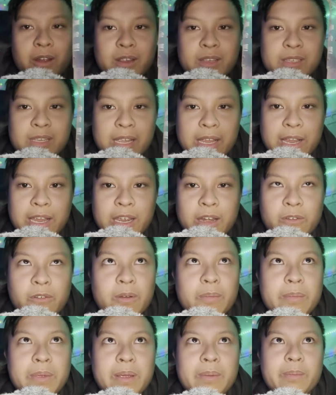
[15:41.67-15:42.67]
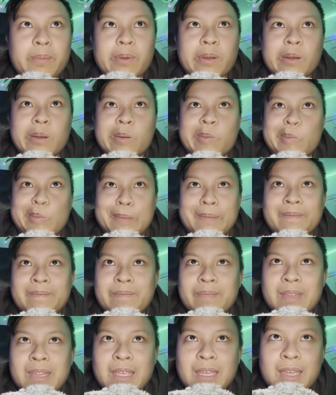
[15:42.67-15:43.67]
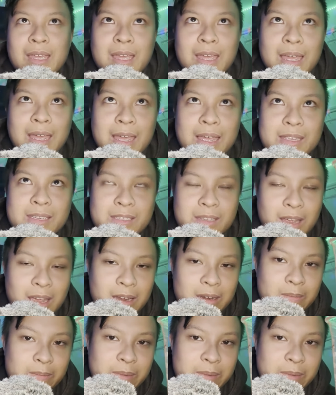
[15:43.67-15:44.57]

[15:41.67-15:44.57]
as I can remember, has not